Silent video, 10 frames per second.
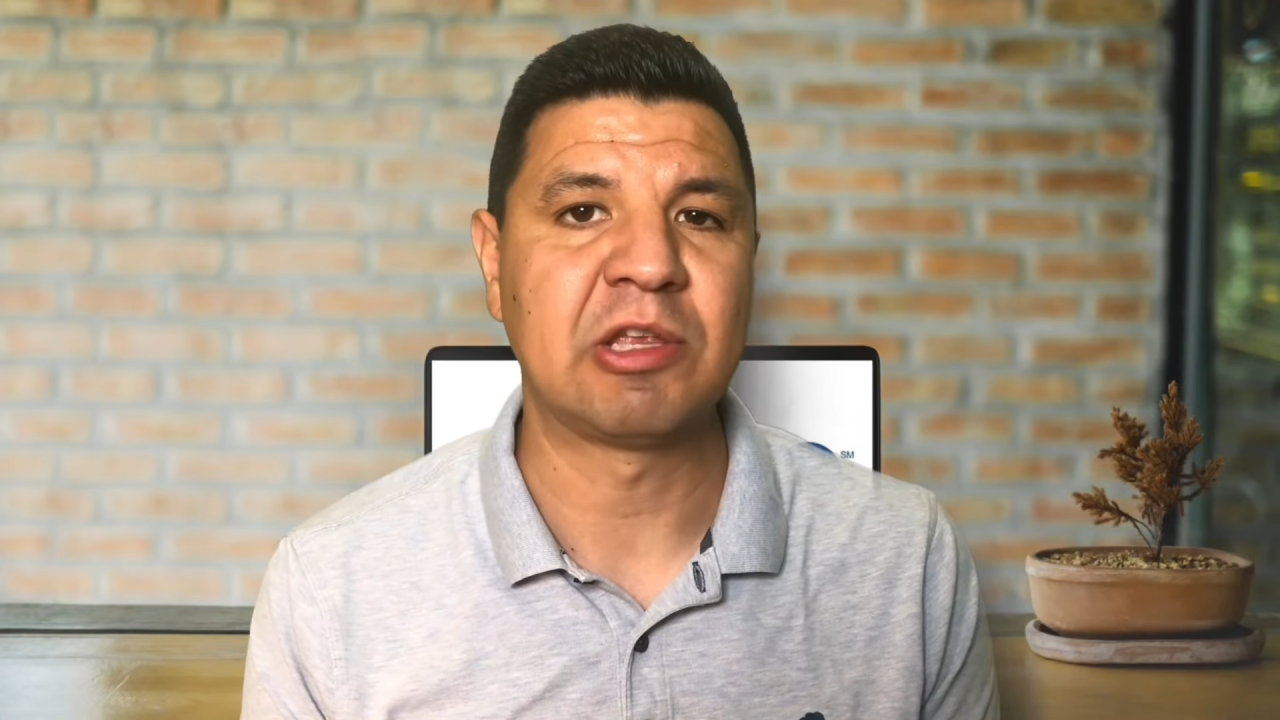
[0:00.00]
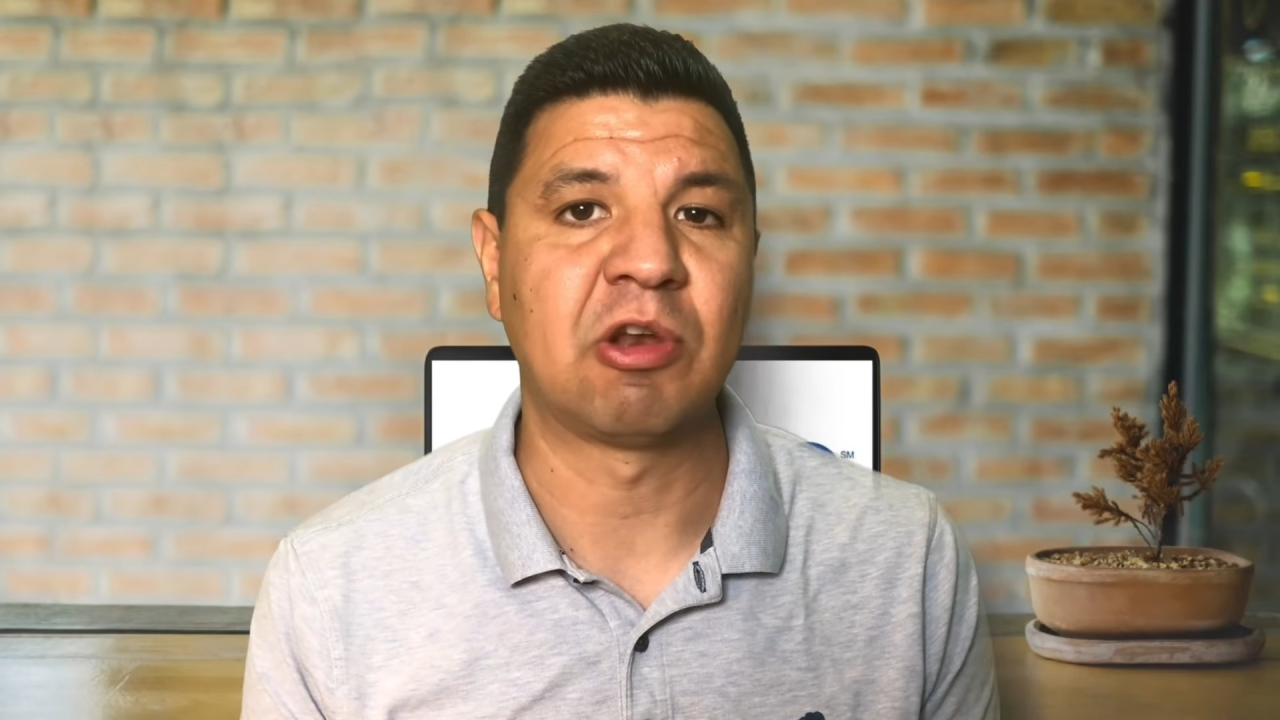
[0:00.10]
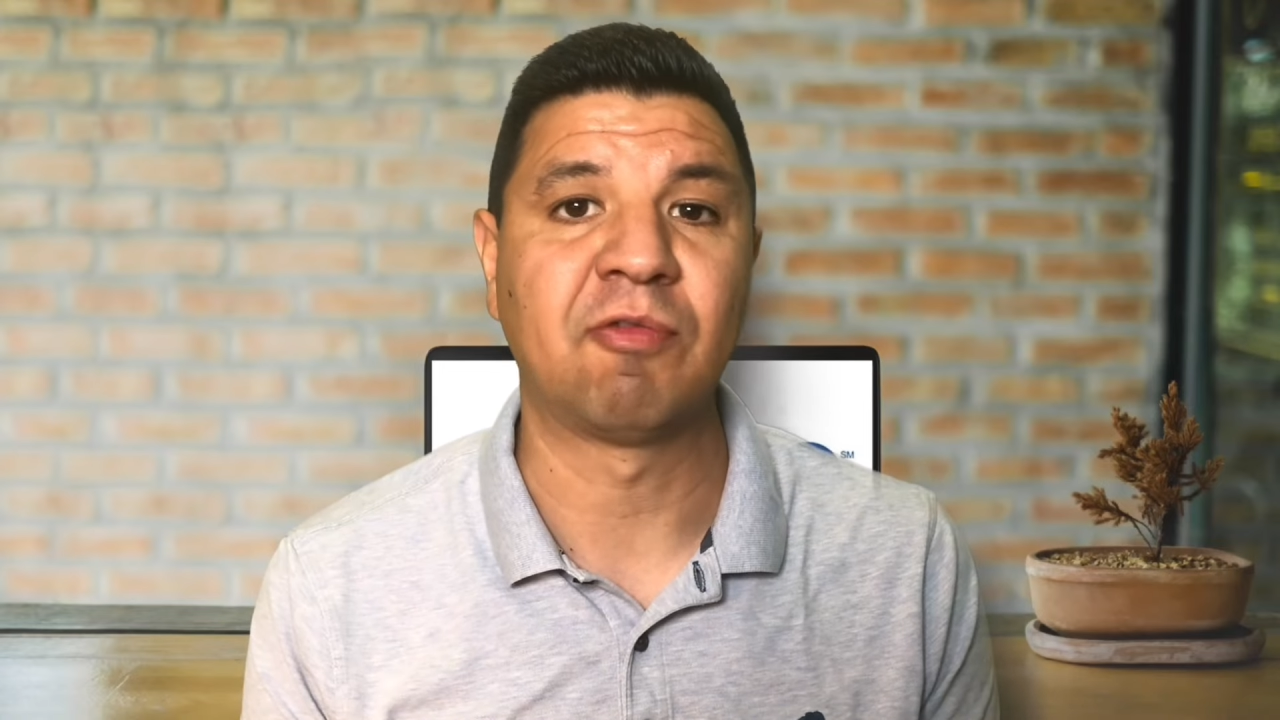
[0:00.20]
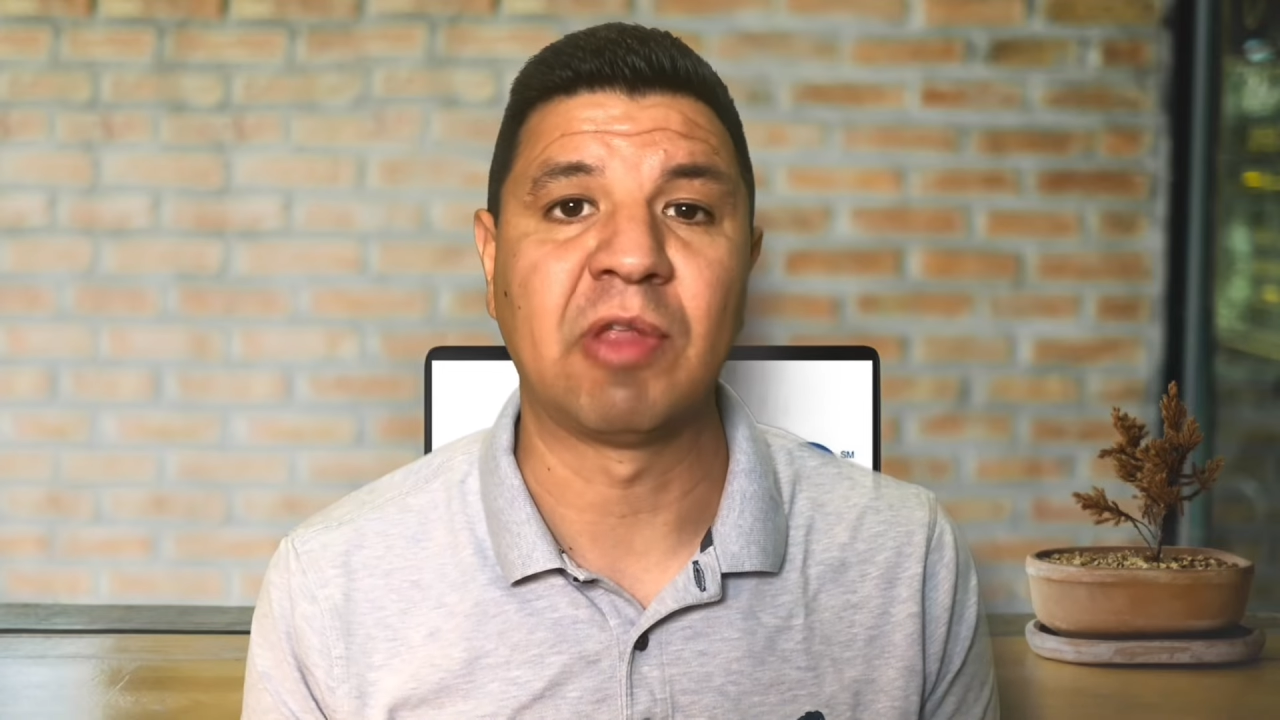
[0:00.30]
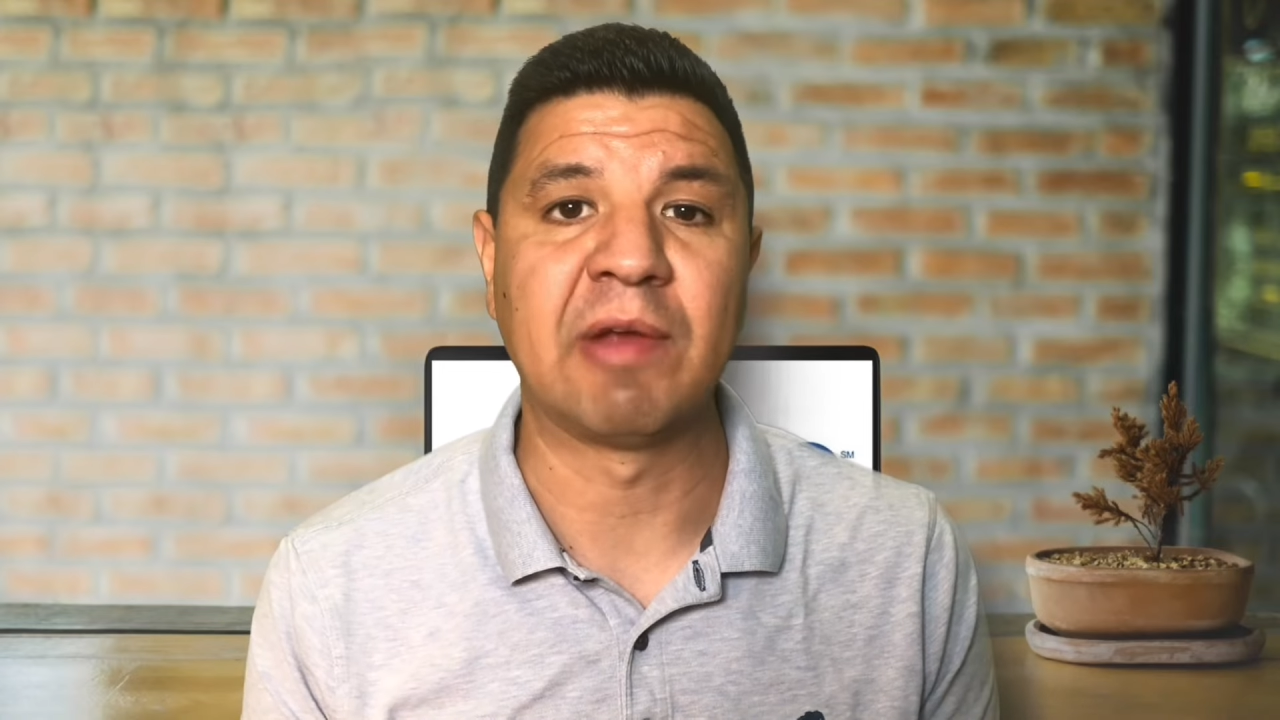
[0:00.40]
their
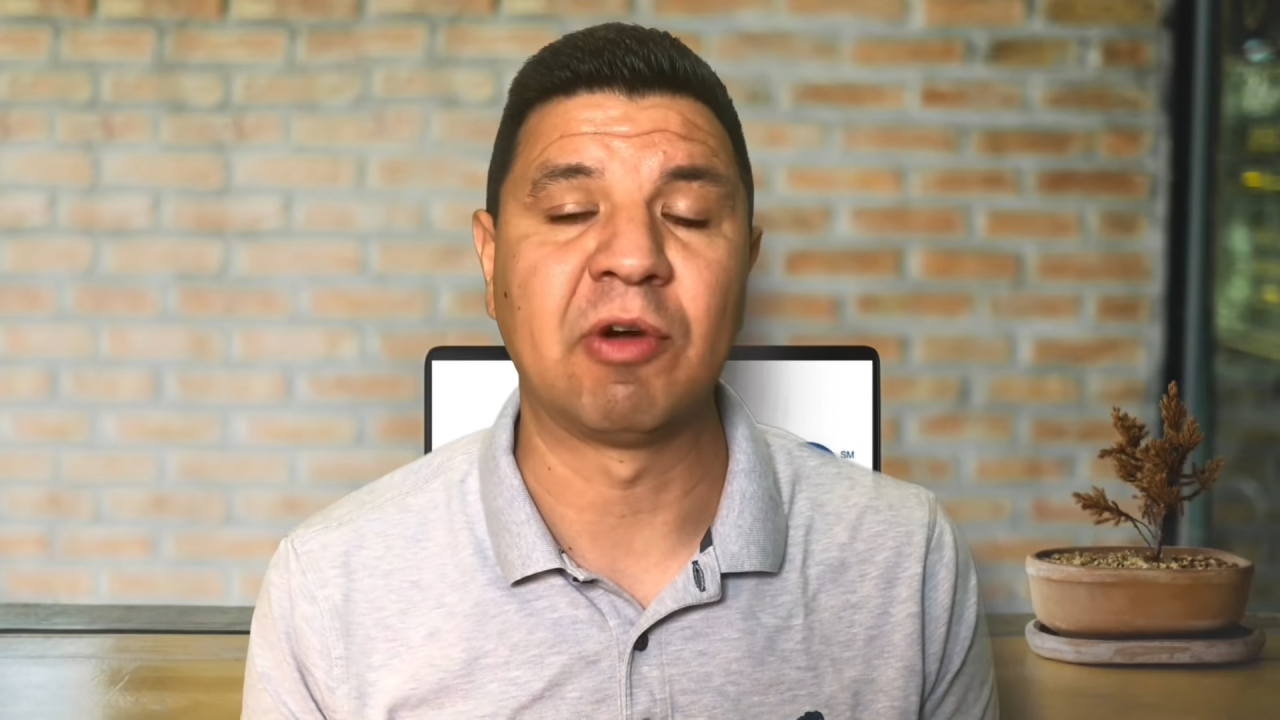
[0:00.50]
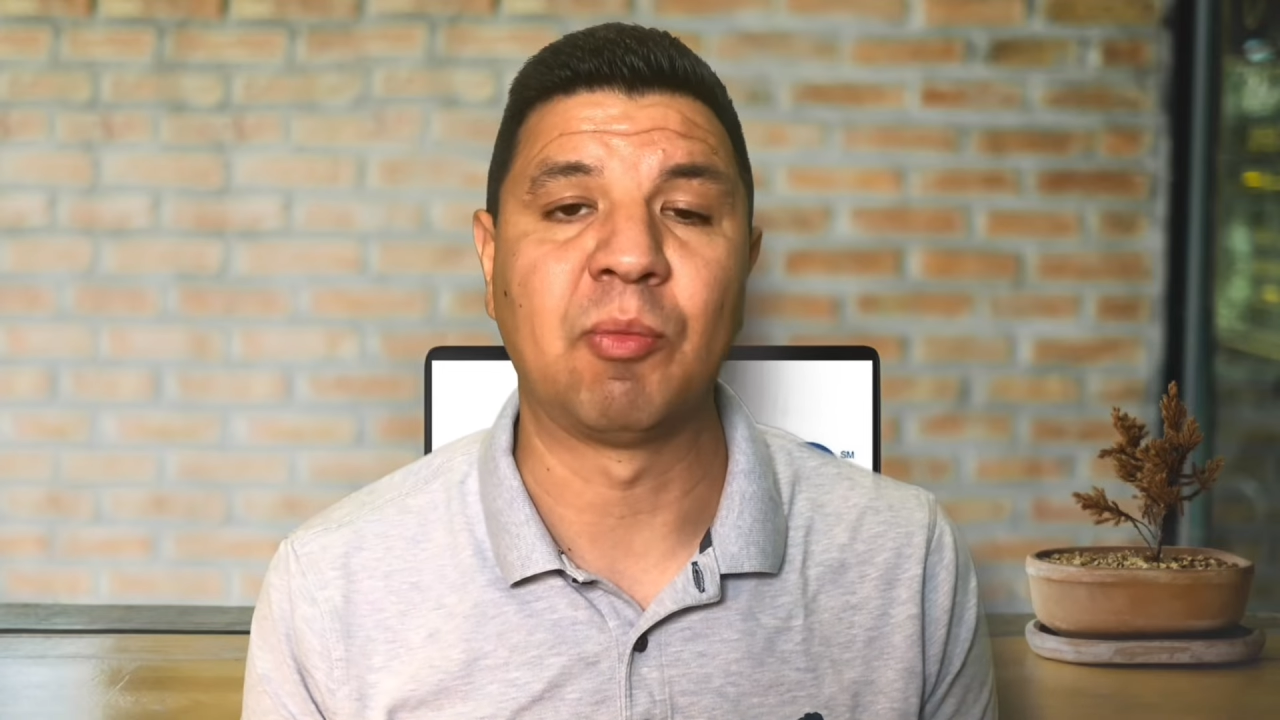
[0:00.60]
flavor